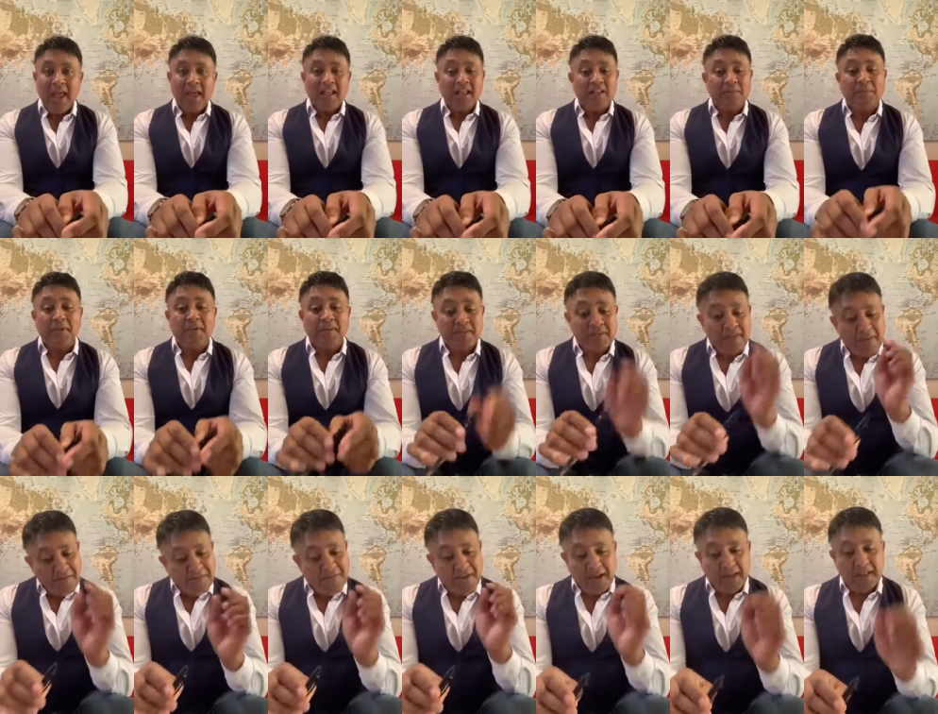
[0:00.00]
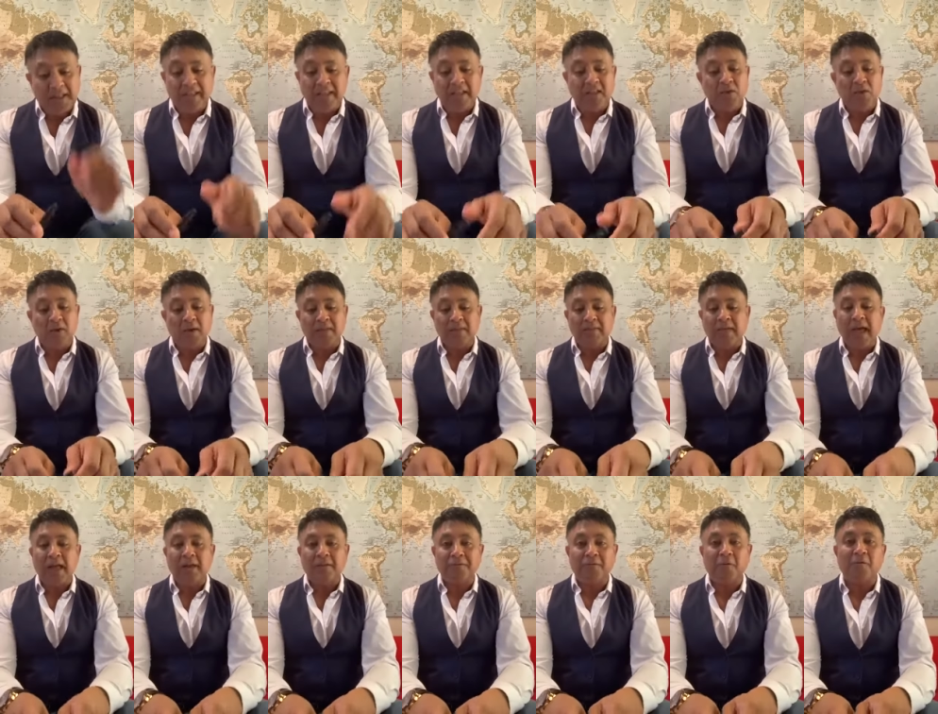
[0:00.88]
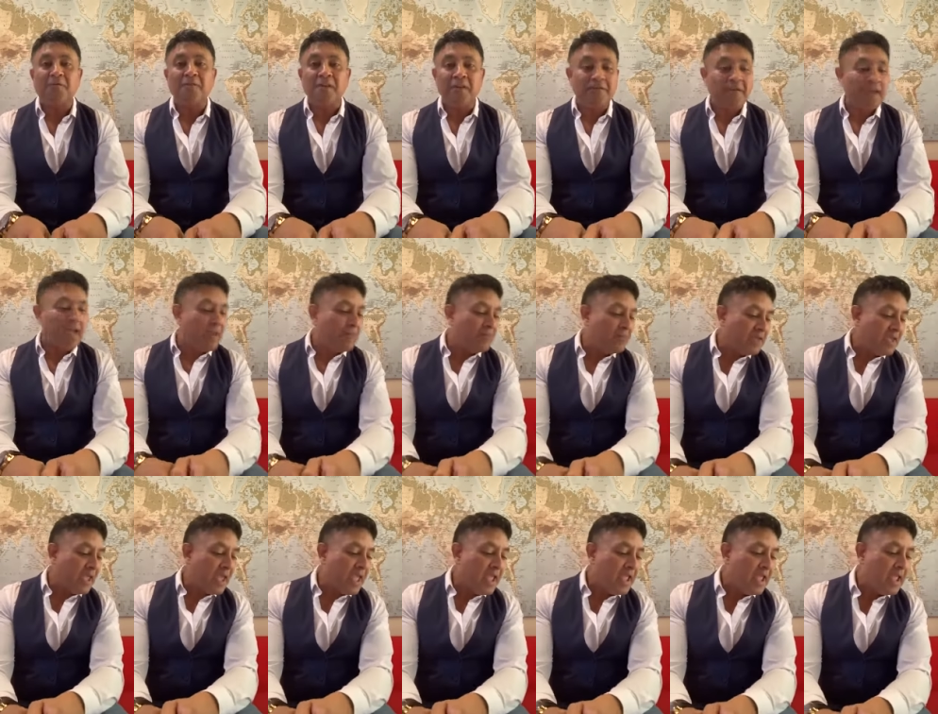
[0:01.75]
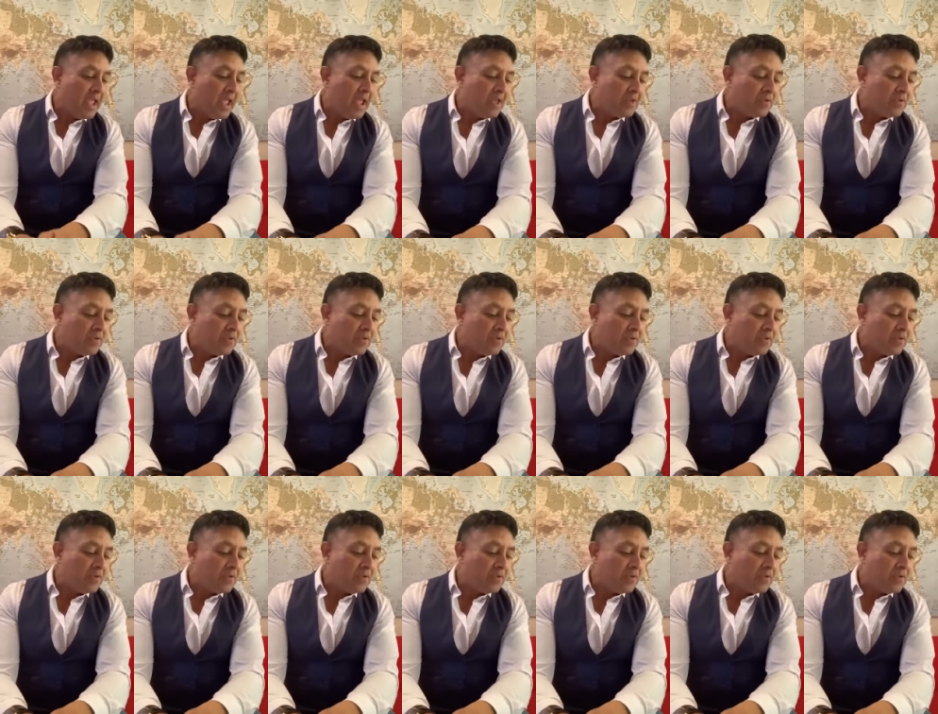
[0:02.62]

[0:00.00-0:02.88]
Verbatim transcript: specifically doing that for Viva MK.